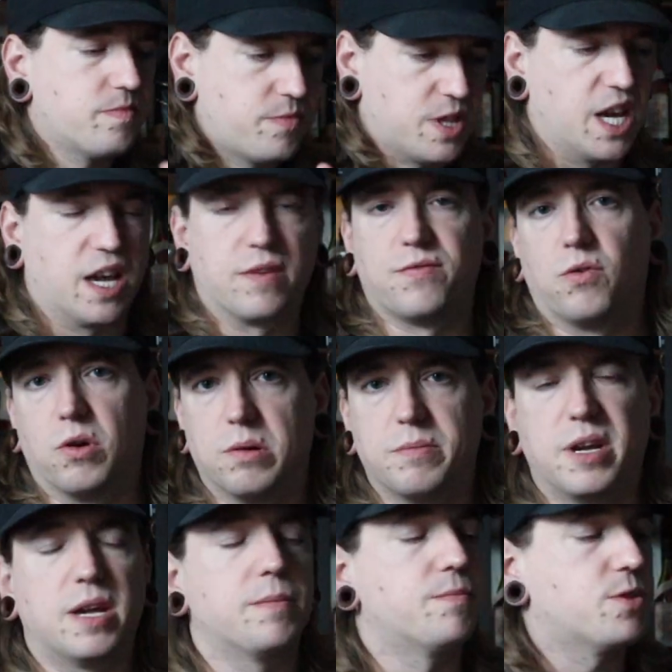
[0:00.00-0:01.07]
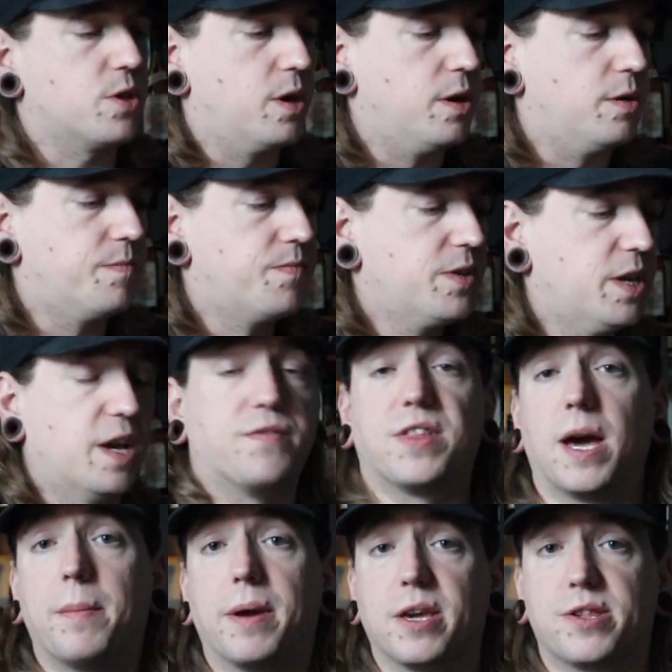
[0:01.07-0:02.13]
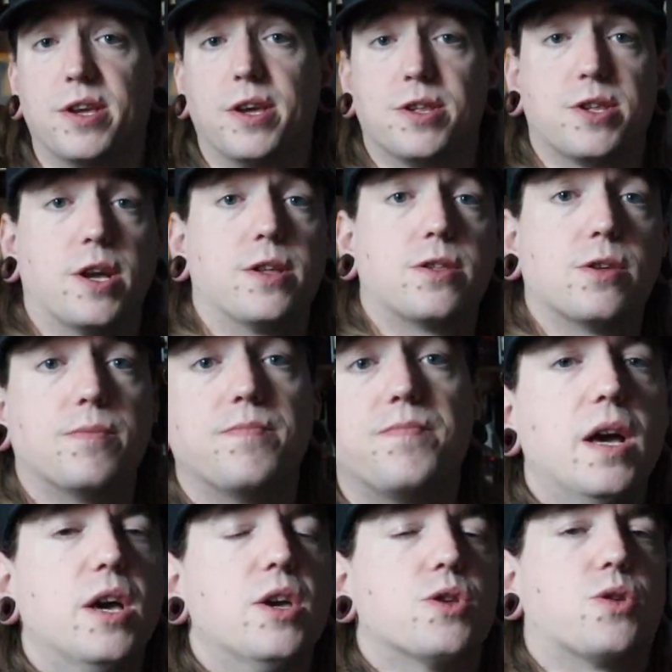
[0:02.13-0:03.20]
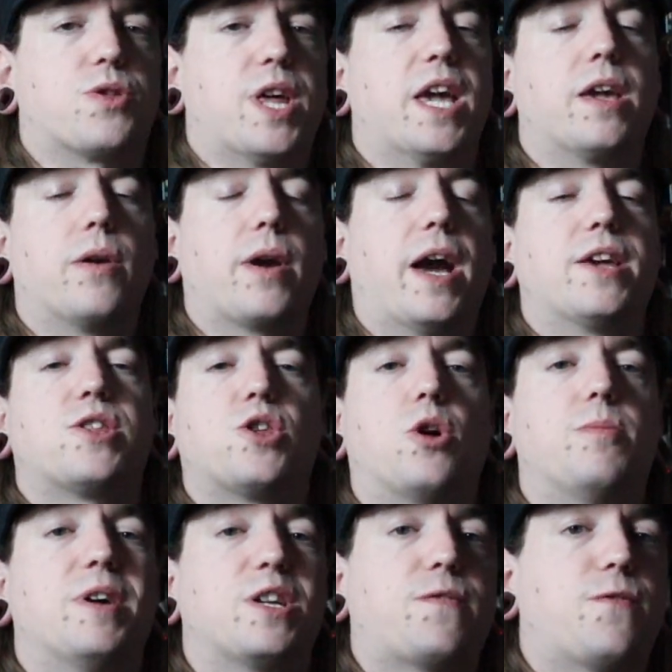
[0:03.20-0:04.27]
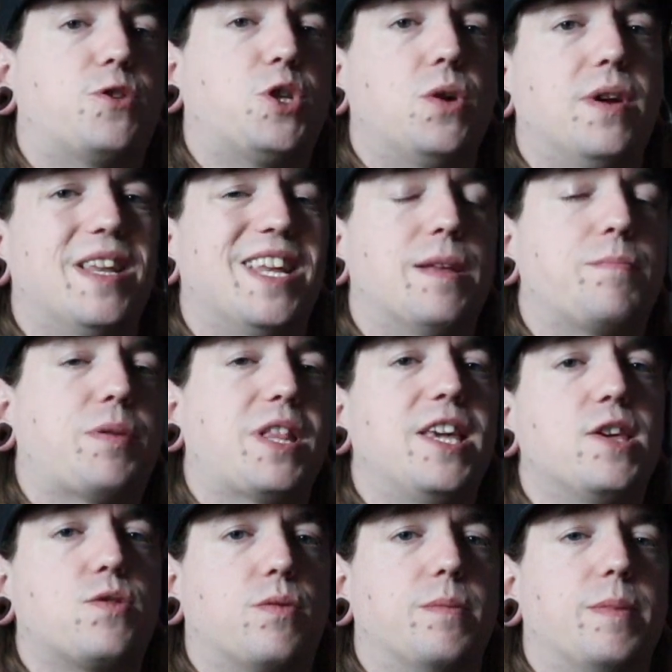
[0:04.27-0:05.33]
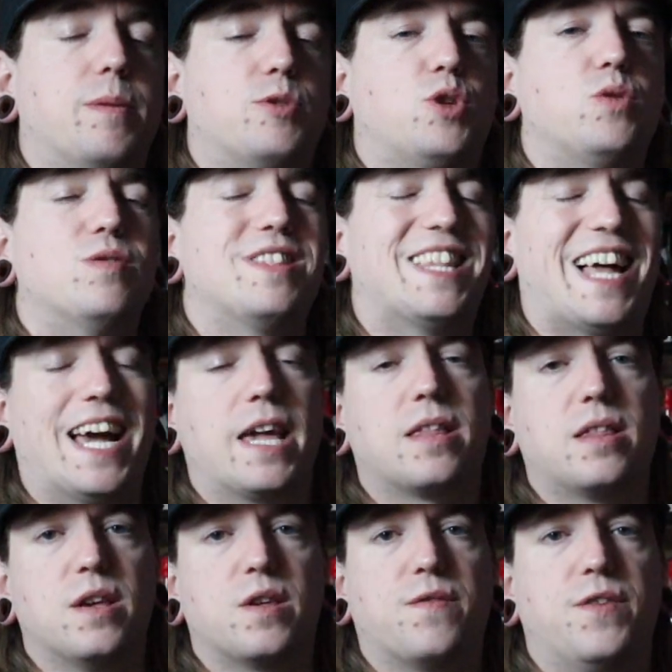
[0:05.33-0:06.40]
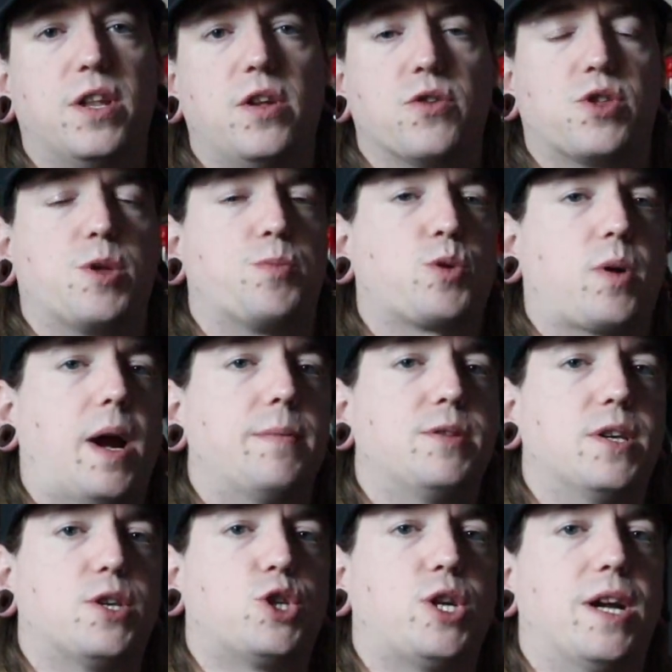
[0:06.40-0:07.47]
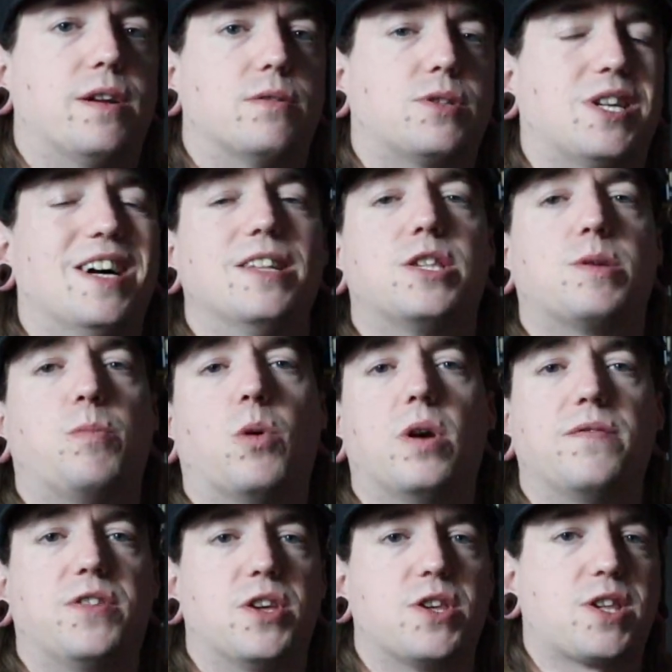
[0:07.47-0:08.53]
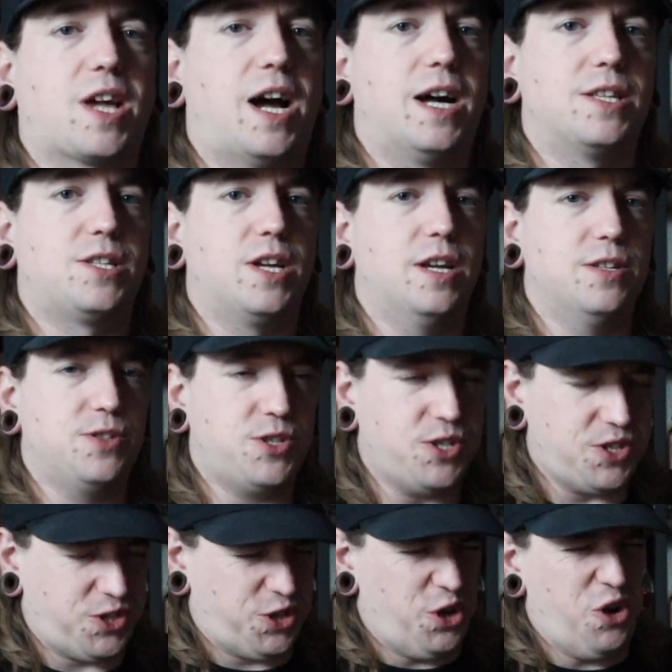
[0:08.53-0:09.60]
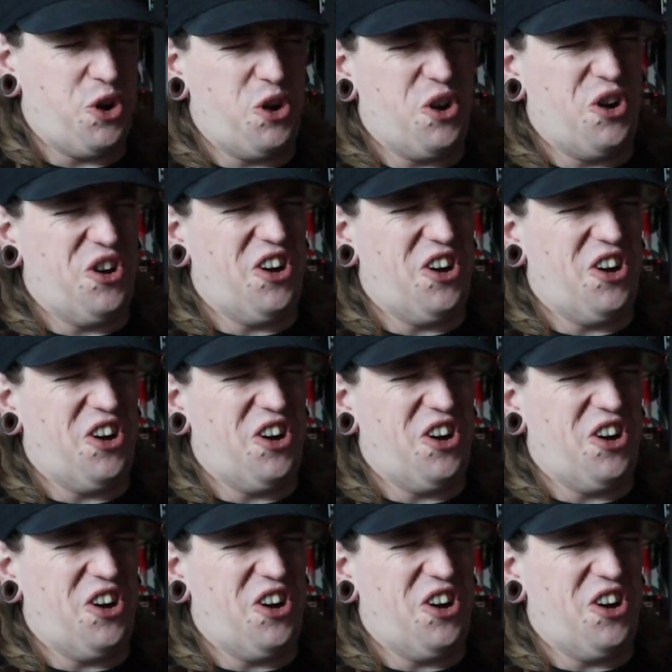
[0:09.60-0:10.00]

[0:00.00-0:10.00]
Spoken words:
thing for me. So if that makes any sense. So thank you guys so much for tuning in. Please remember to like this video, subscribe to this channel, tons more of this content to